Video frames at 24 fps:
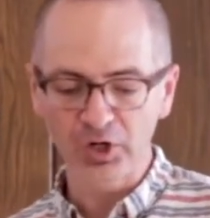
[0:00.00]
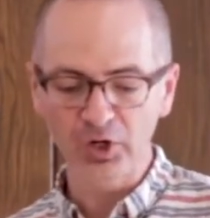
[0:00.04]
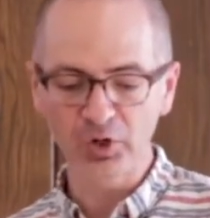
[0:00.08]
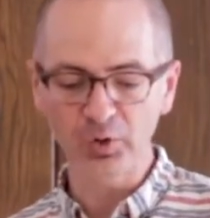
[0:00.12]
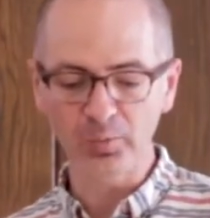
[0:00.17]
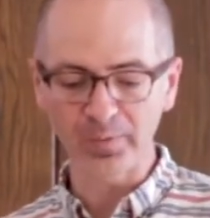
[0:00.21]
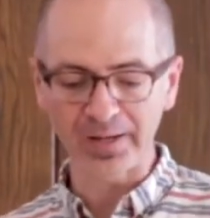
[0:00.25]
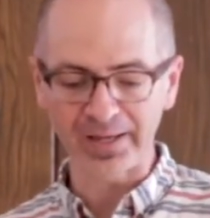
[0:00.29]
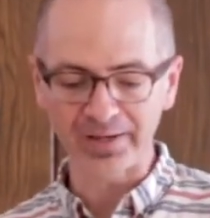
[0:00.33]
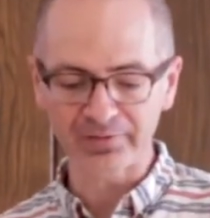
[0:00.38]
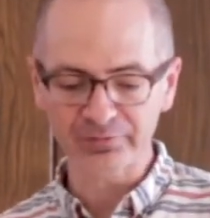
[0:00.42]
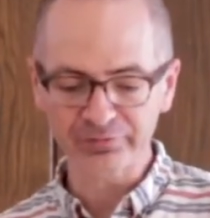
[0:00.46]

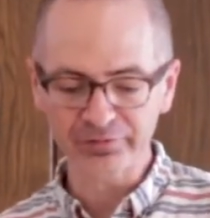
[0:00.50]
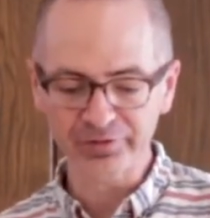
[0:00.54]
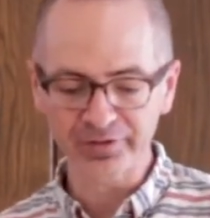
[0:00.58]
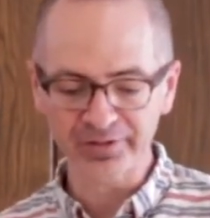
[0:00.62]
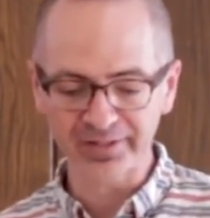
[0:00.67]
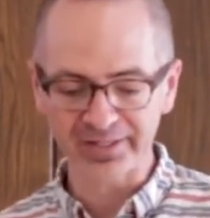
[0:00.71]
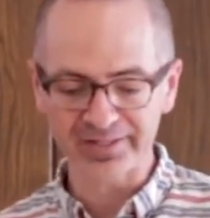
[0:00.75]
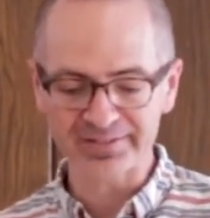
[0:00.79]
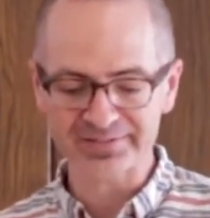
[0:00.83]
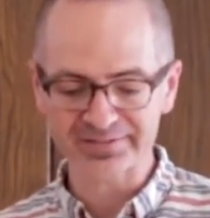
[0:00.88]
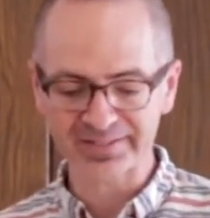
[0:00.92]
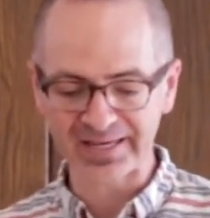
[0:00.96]

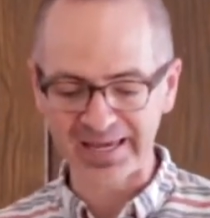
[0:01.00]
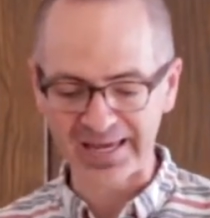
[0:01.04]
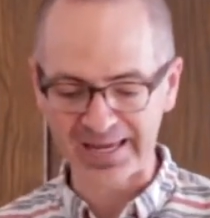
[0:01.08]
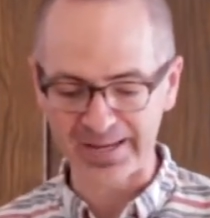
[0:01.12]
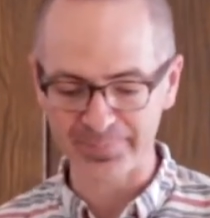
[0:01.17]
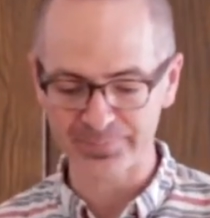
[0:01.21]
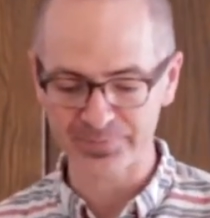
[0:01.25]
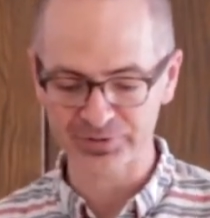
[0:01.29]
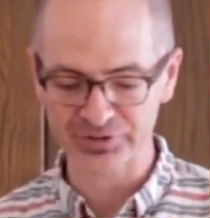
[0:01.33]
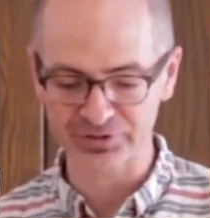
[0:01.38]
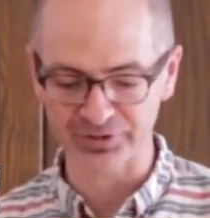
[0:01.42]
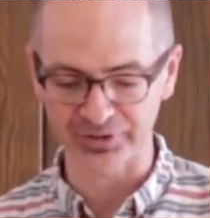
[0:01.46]
Whoever is
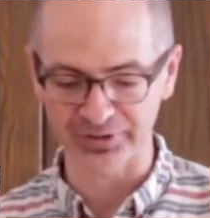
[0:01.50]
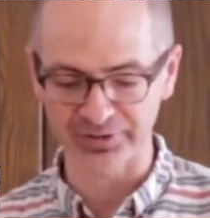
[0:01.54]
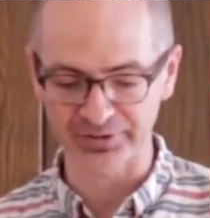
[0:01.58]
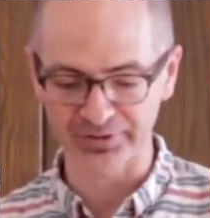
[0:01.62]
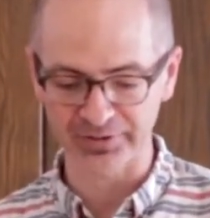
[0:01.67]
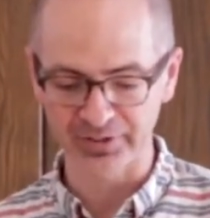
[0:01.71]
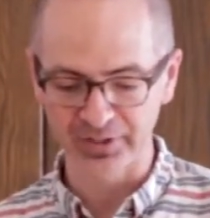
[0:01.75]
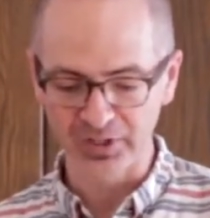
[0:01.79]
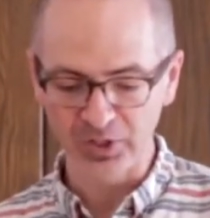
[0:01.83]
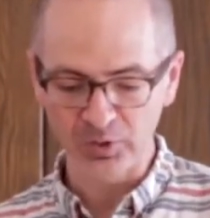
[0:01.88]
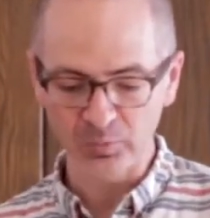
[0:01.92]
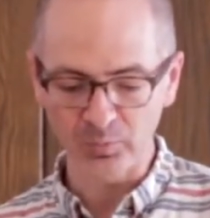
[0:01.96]
captured
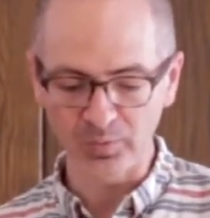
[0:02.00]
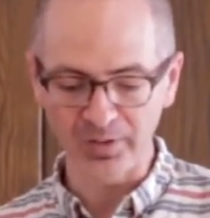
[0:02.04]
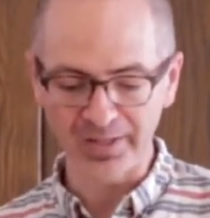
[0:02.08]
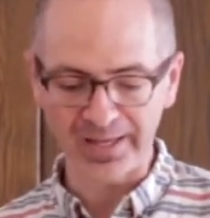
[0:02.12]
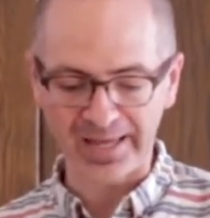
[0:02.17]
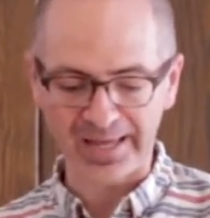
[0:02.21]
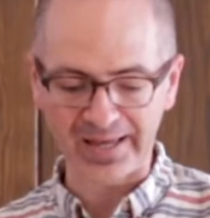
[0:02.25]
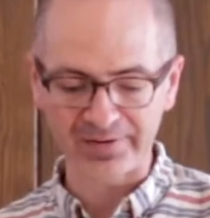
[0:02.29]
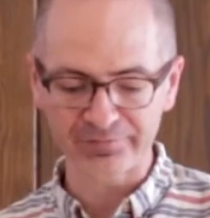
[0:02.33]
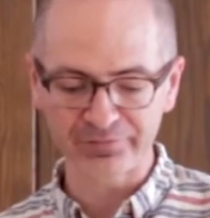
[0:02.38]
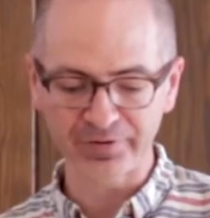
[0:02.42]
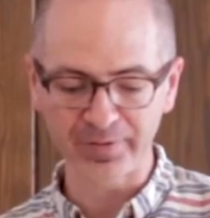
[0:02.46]
will
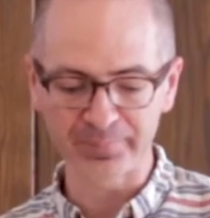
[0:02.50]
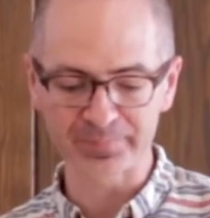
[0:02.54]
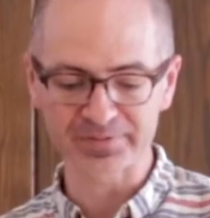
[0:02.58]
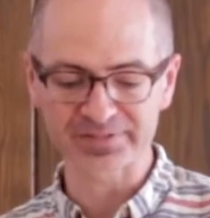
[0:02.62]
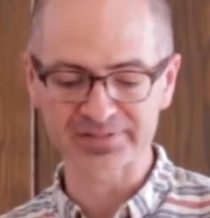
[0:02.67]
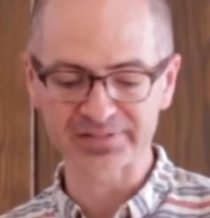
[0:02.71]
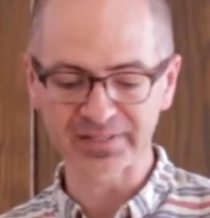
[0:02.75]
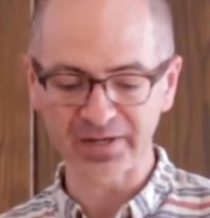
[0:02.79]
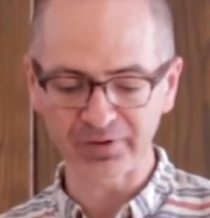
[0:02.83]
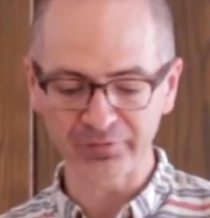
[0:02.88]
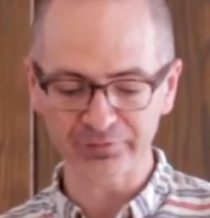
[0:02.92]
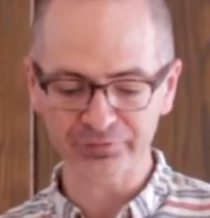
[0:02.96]
have
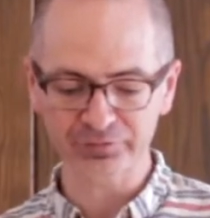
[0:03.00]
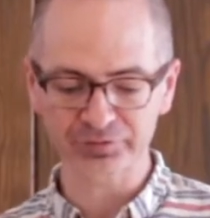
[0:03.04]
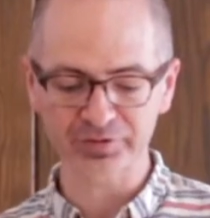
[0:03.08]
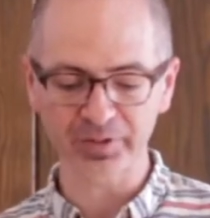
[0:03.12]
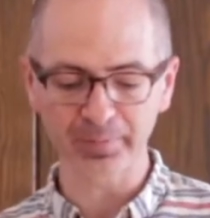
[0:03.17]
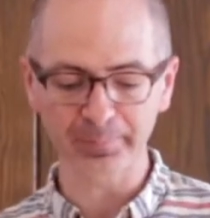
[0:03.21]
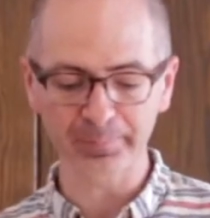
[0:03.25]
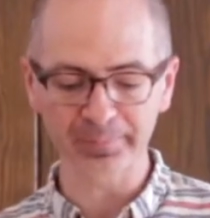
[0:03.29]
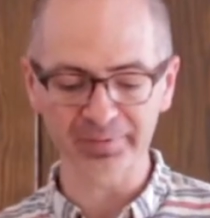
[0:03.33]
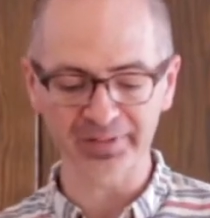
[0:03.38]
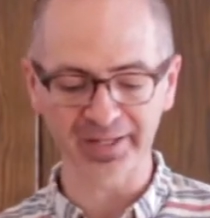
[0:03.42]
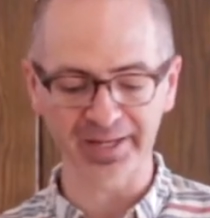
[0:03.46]
himself
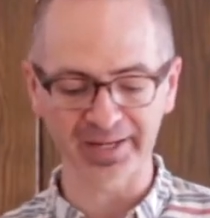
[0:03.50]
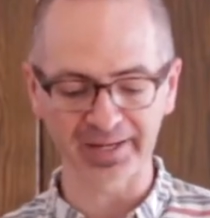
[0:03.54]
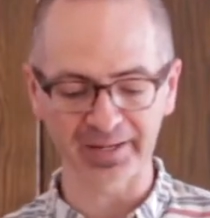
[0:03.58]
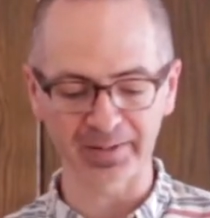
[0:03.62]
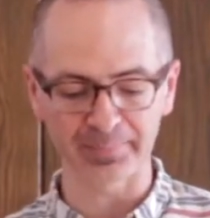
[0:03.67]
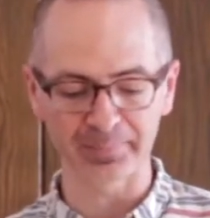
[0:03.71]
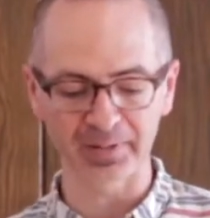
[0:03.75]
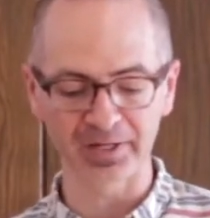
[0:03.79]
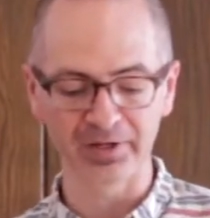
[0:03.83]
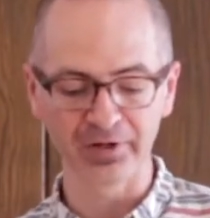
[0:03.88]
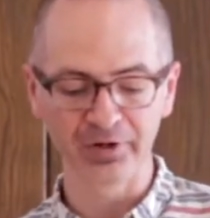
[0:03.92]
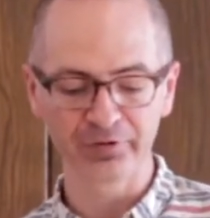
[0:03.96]
to
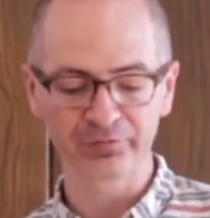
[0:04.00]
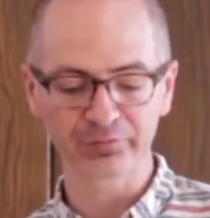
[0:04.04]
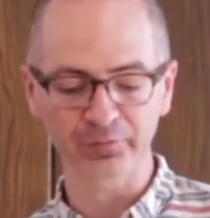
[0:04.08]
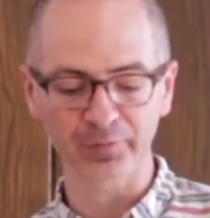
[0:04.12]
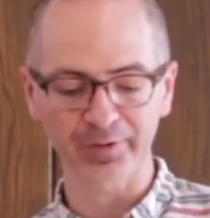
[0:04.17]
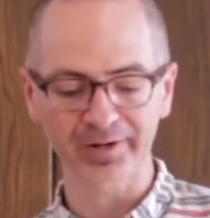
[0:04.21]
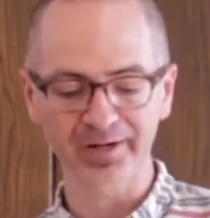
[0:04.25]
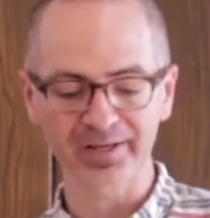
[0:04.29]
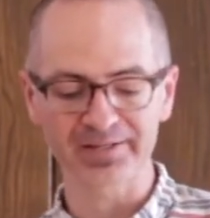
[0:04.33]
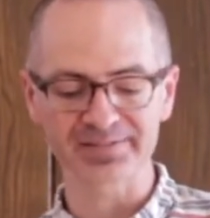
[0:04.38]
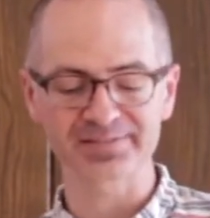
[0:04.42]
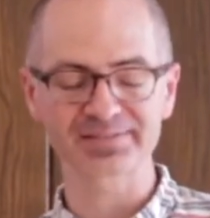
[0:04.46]
blame
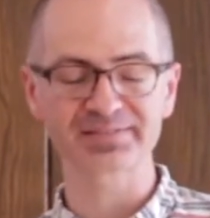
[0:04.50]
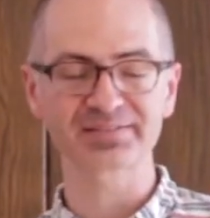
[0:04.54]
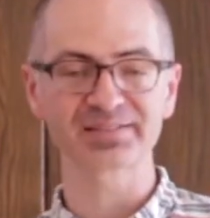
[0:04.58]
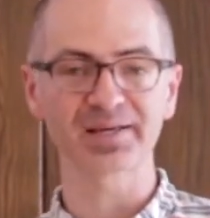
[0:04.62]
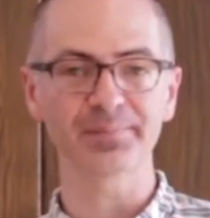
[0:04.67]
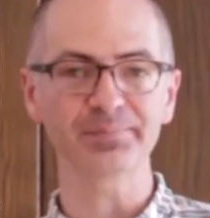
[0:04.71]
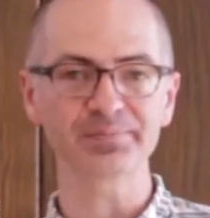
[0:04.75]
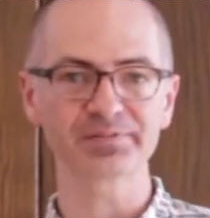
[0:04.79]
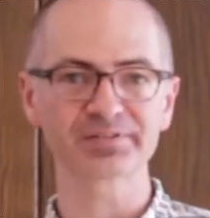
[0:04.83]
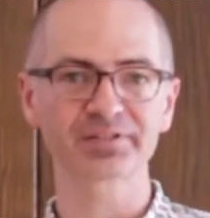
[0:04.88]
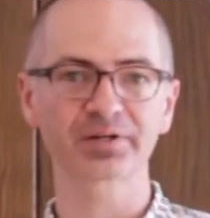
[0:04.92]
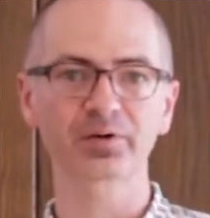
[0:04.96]
for his
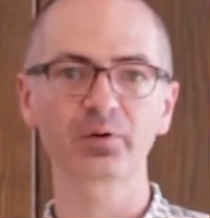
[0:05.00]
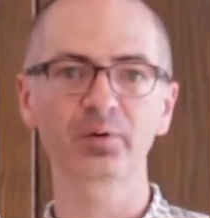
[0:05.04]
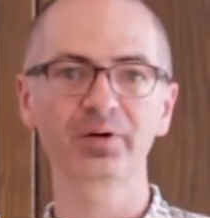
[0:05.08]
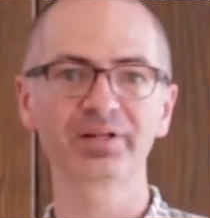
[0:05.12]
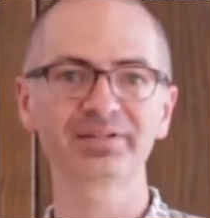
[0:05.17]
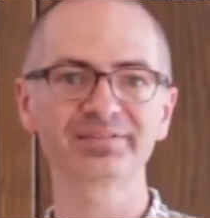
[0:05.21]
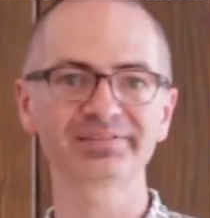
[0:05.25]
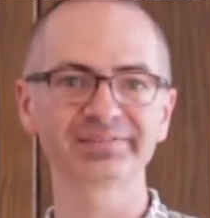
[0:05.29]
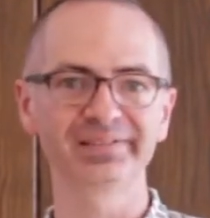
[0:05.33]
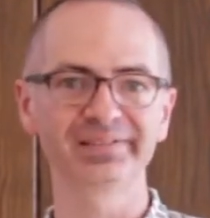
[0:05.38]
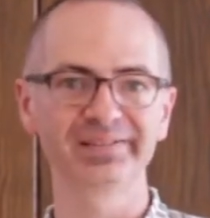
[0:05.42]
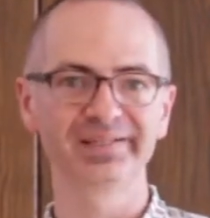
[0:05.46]

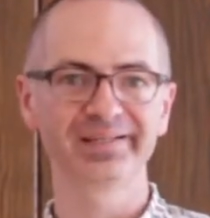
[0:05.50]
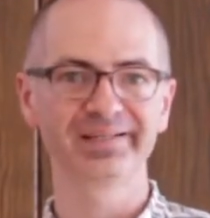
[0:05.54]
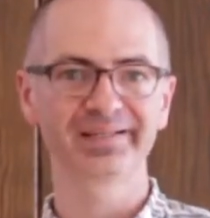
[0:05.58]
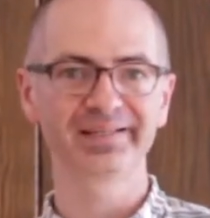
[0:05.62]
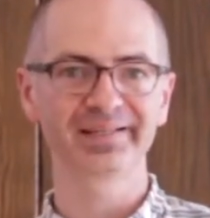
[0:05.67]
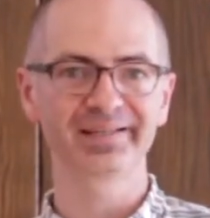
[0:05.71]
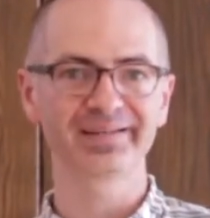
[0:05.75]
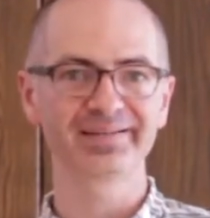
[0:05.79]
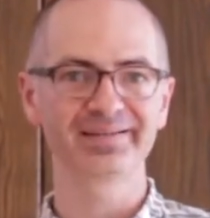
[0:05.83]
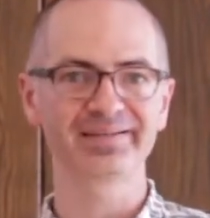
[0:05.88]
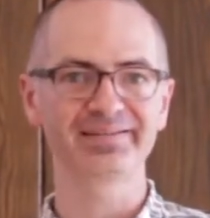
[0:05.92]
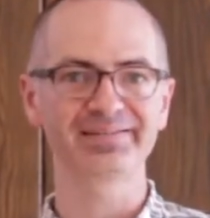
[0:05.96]
subsequent
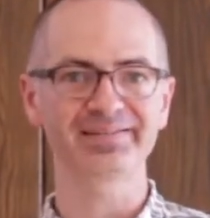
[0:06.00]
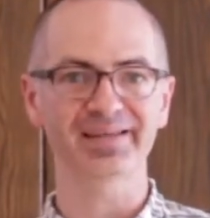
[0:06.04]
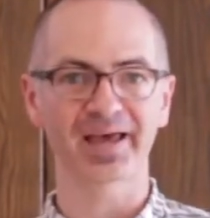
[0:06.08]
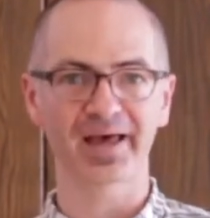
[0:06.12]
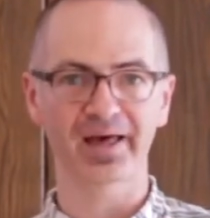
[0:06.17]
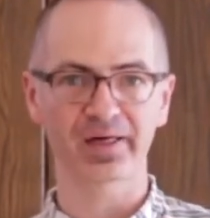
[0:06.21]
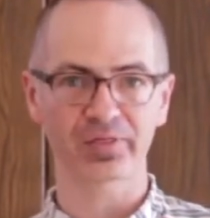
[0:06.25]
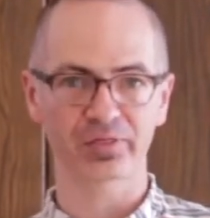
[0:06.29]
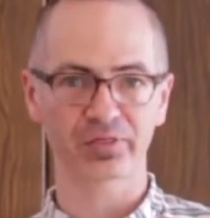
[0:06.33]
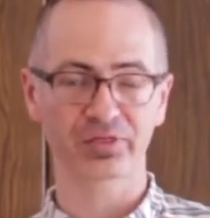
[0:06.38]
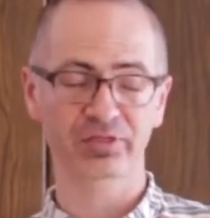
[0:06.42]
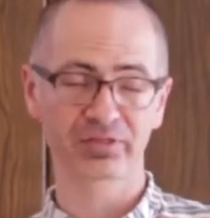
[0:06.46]

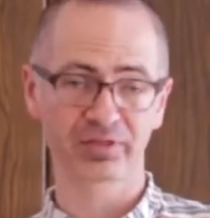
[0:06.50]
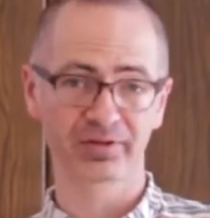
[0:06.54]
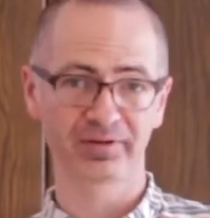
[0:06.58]
death.